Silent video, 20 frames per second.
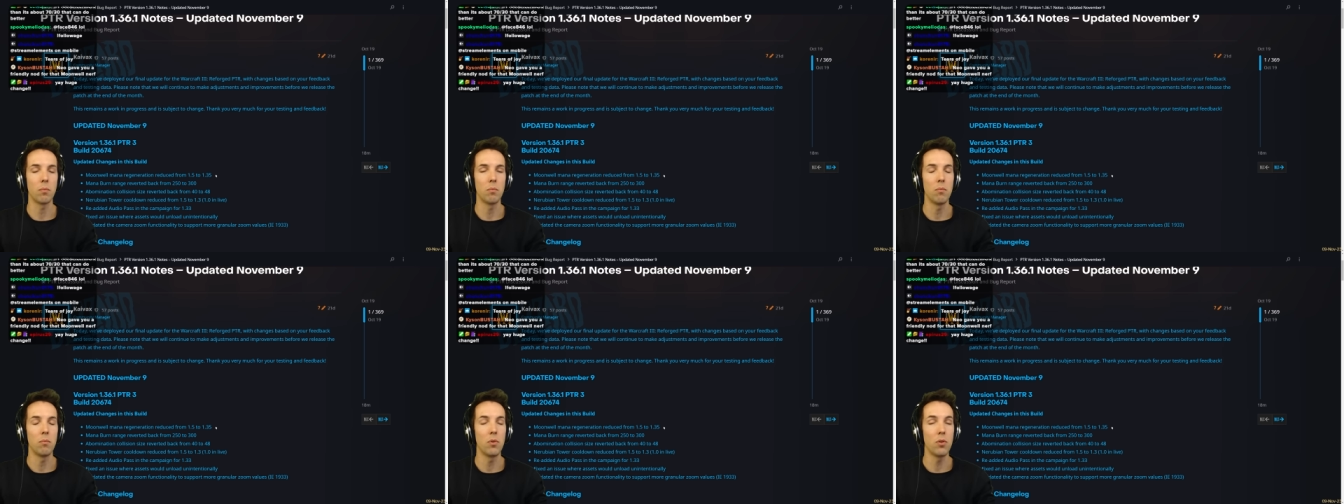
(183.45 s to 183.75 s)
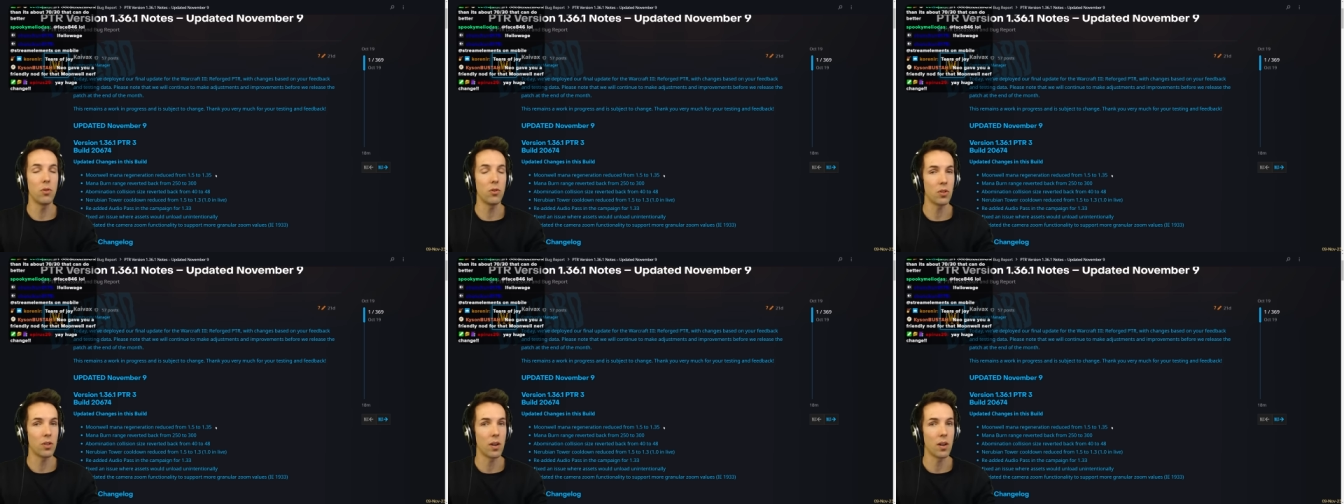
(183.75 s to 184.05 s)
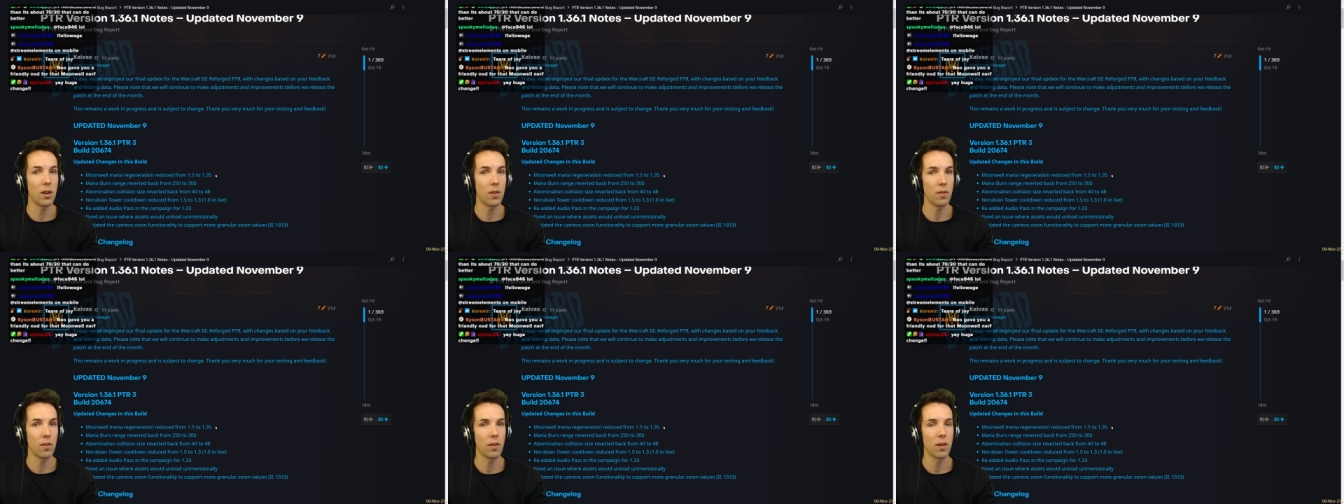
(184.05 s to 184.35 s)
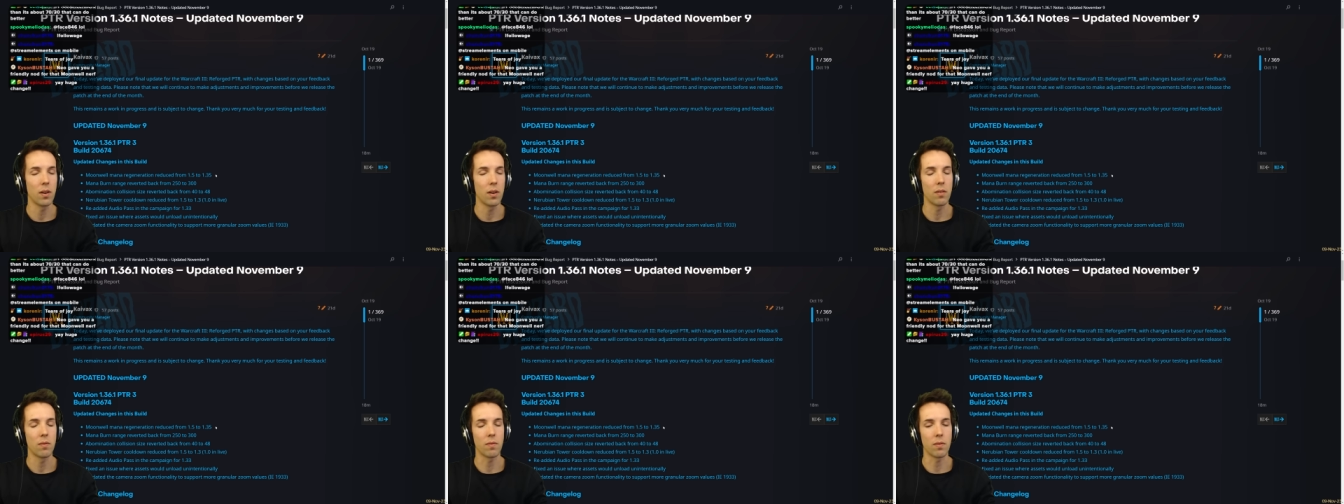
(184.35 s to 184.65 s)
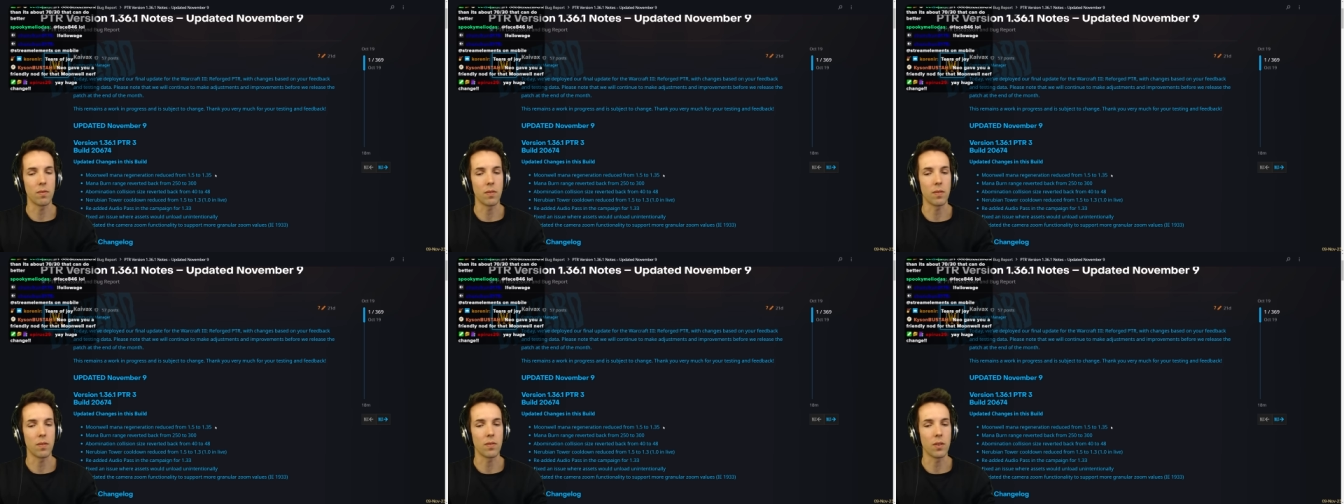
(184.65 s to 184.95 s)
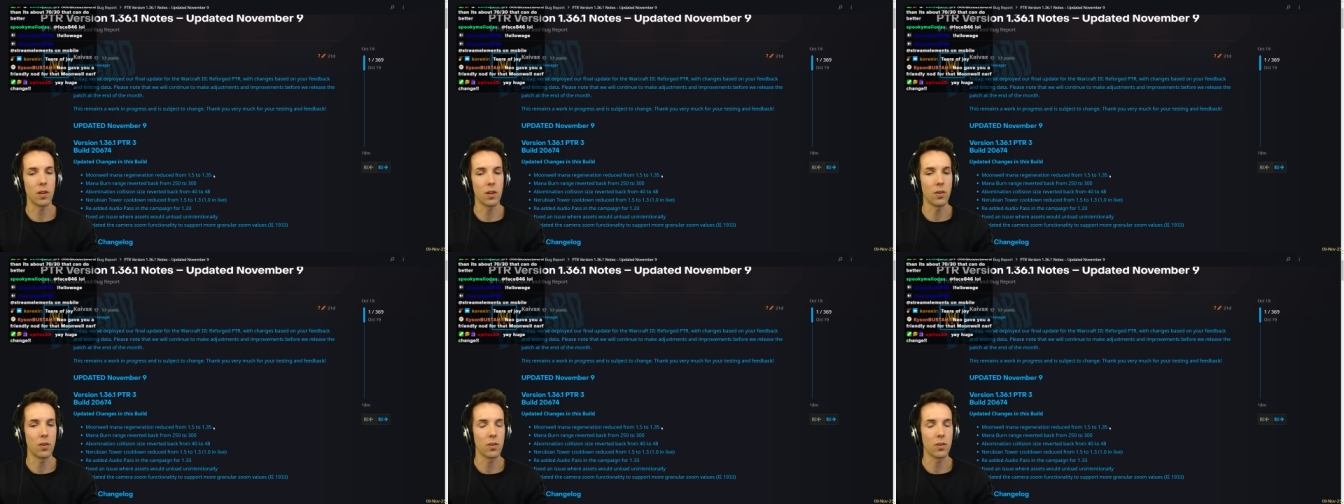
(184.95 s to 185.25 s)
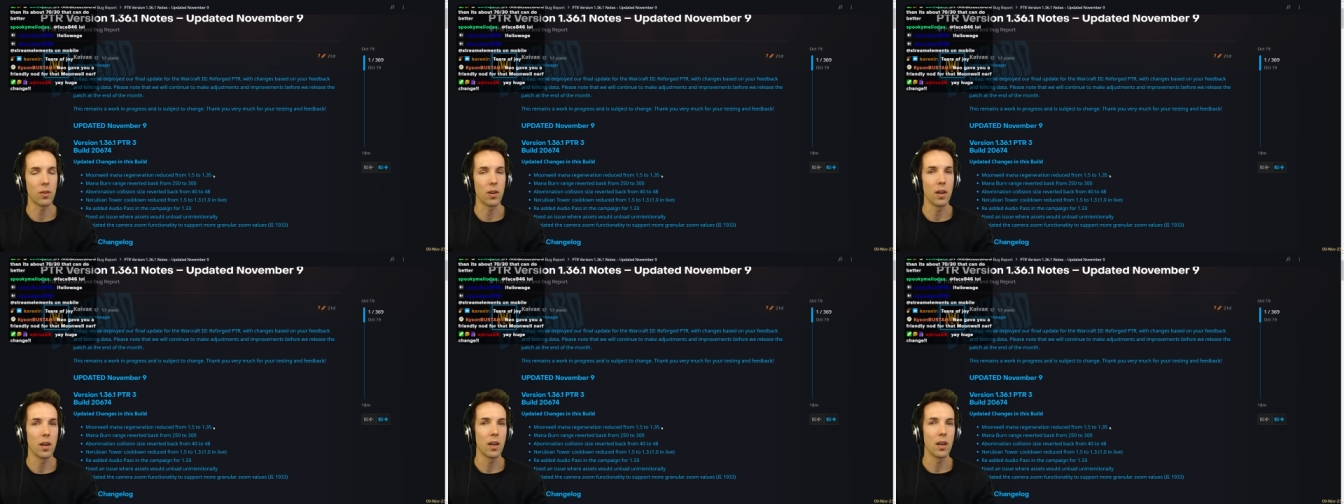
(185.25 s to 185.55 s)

Moonstone for 50 gold,